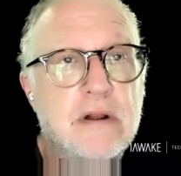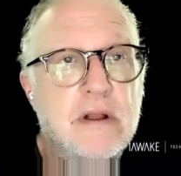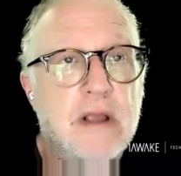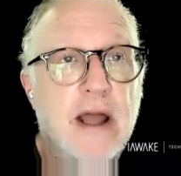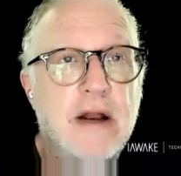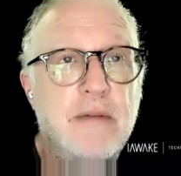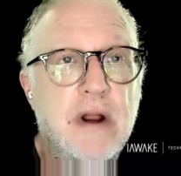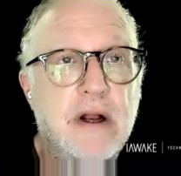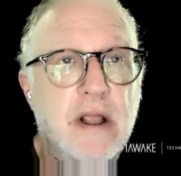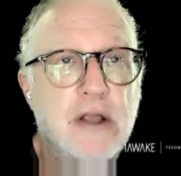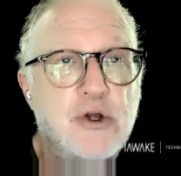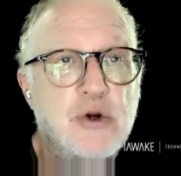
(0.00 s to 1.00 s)
guided
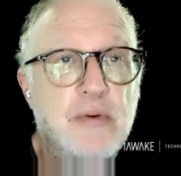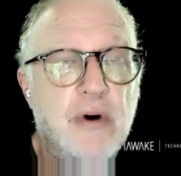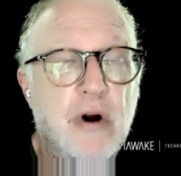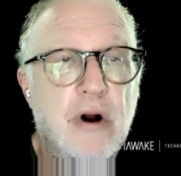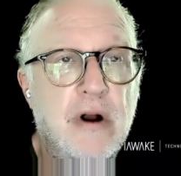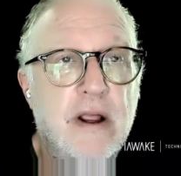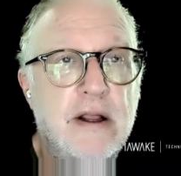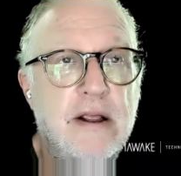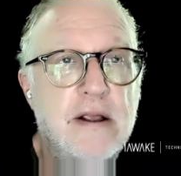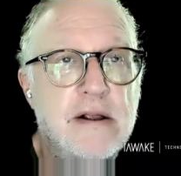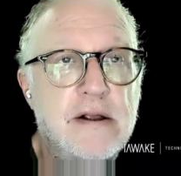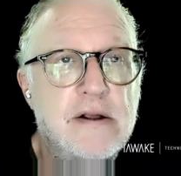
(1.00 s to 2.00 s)
meditation part. And
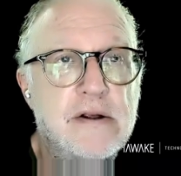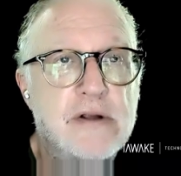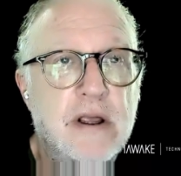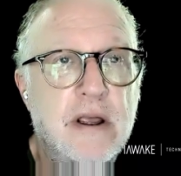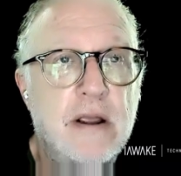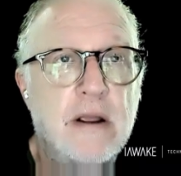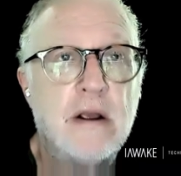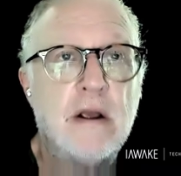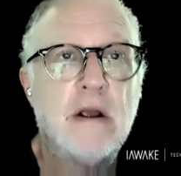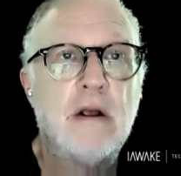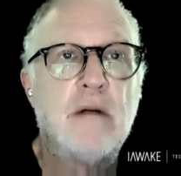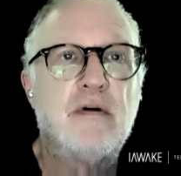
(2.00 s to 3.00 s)
he is a
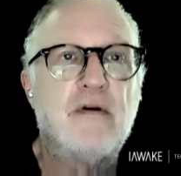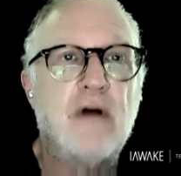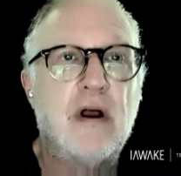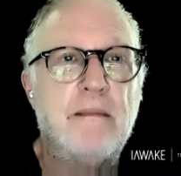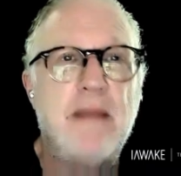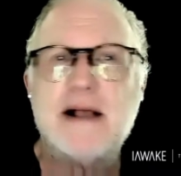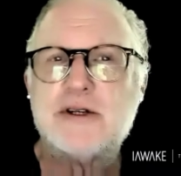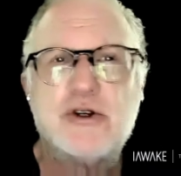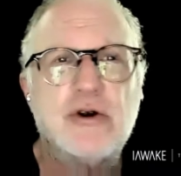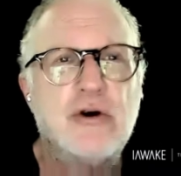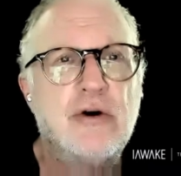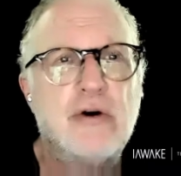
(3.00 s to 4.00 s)

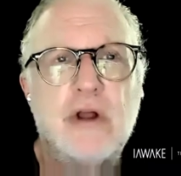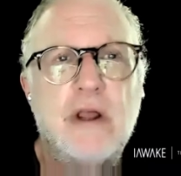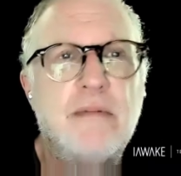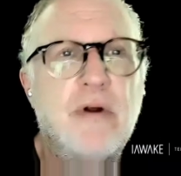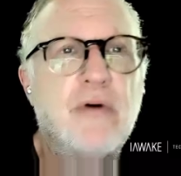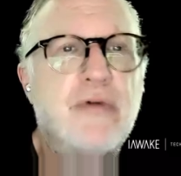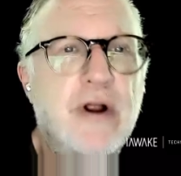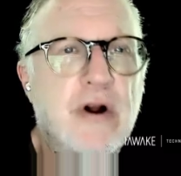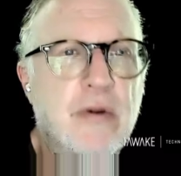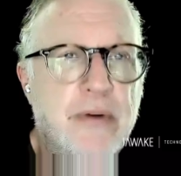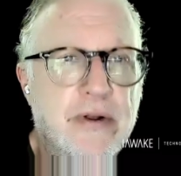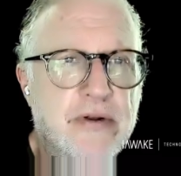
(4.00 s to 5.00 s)
master
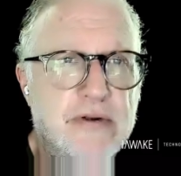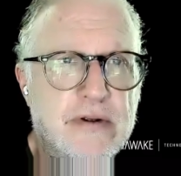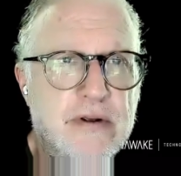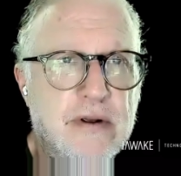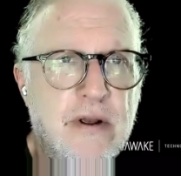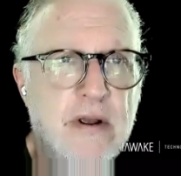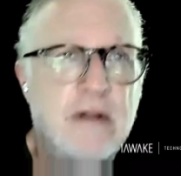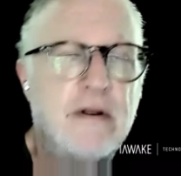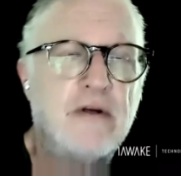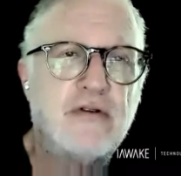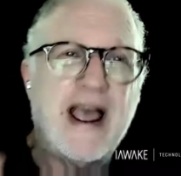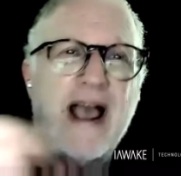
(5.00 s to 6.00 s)
hypnotherapist.
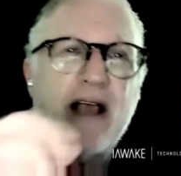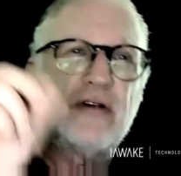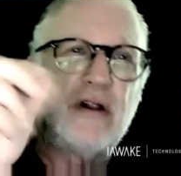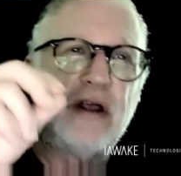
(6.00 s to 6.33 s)
There's actually a